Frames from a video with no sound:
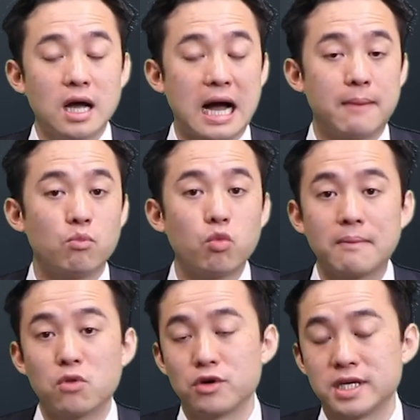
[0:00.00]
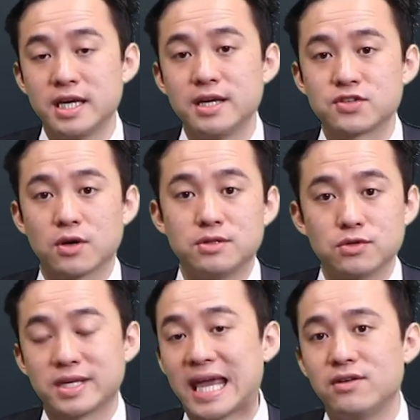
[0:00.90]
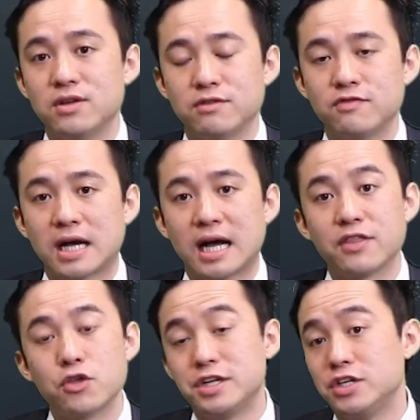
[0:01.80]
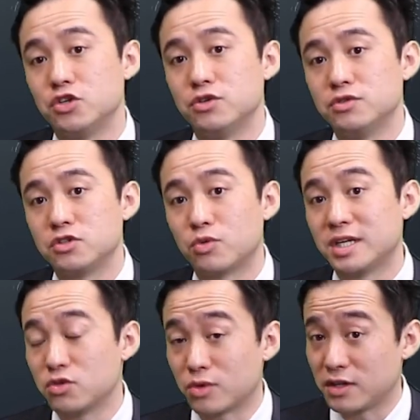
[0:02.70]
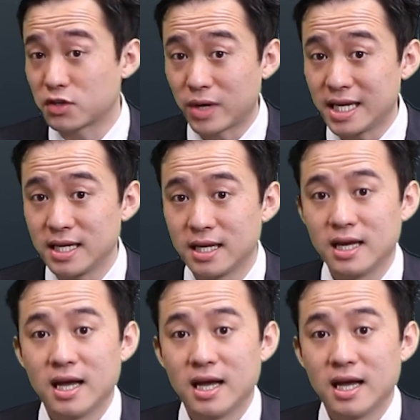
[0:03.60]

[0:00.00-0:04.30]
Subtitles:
1 more year, so till the end of 30 June 2023.